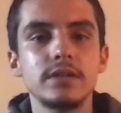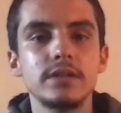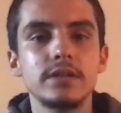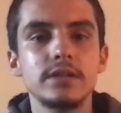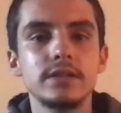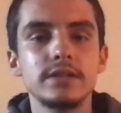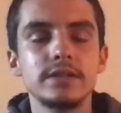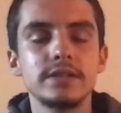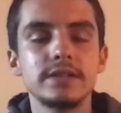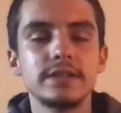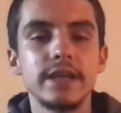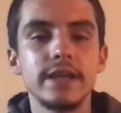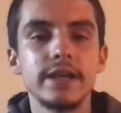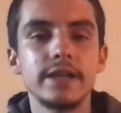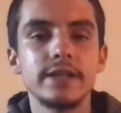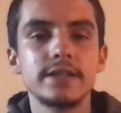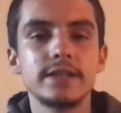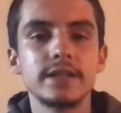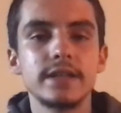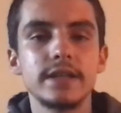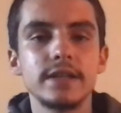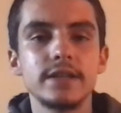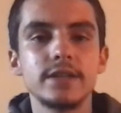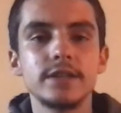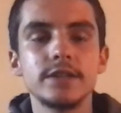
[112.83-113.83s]
stay to
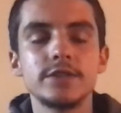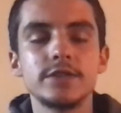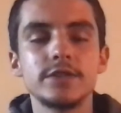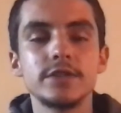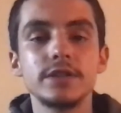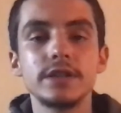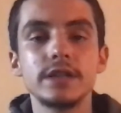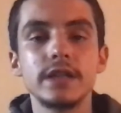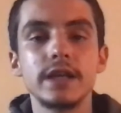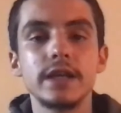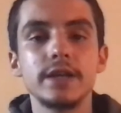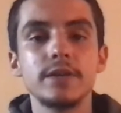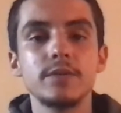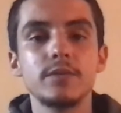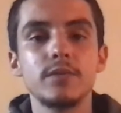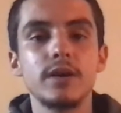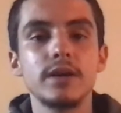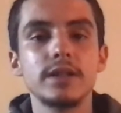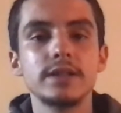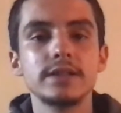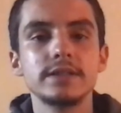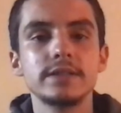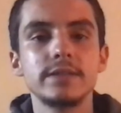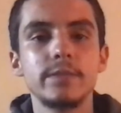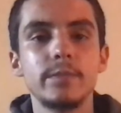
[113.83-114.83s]
get the treat that he
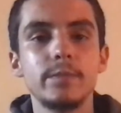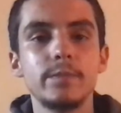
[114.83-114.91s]
wants.